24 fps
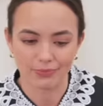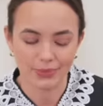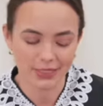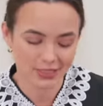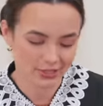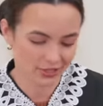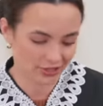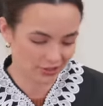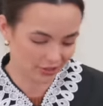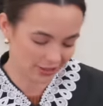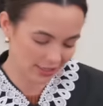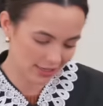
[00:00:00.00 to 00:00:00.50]

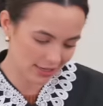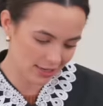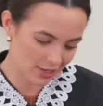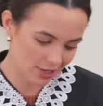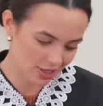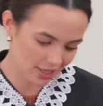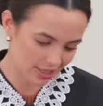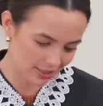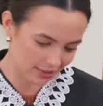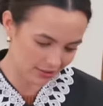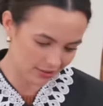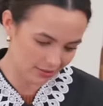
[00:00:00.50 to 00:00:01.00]
Mr.
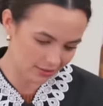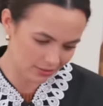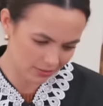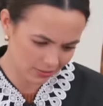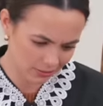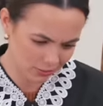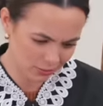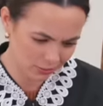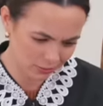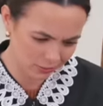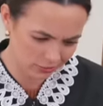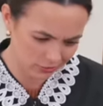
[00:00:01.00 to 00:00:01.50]
Aaron,
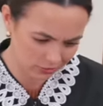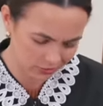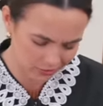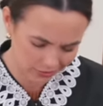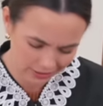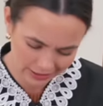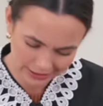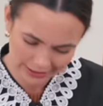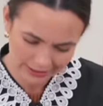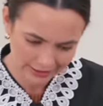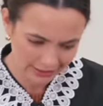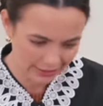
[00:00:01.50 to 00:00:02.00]

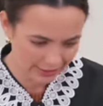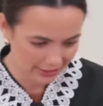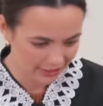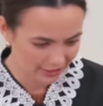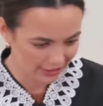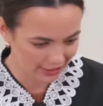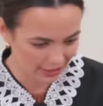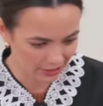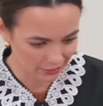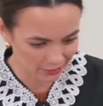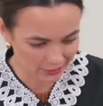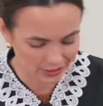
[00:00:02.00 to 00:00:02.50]

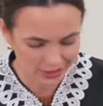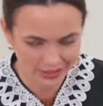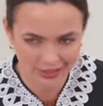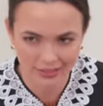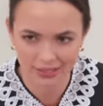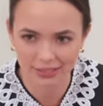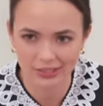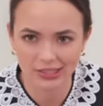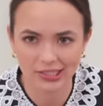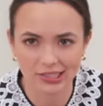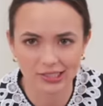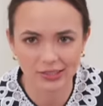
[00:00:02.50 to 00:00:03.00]
that was
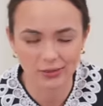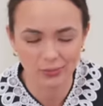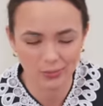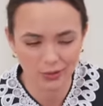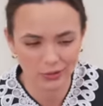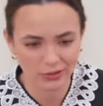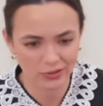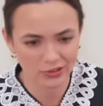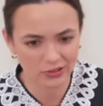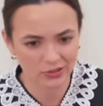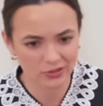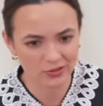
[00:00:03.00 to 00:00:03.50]
such an
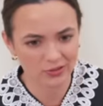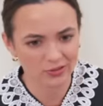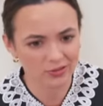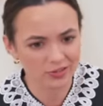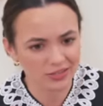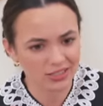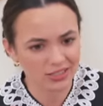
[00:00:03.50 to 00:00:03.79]
emotional